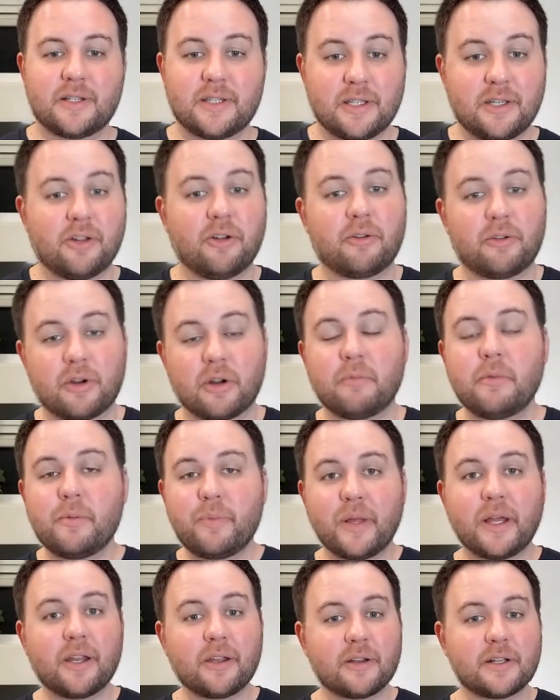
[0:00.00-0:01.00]
you know, you're going to be
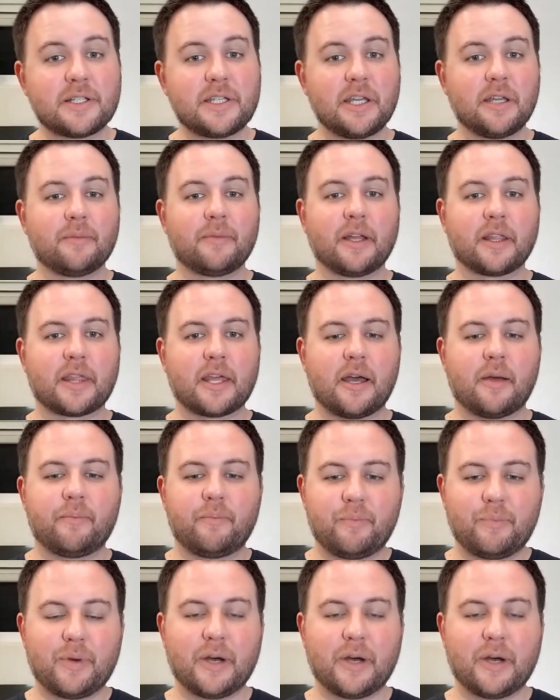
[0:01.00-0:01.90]
playing a good team like that,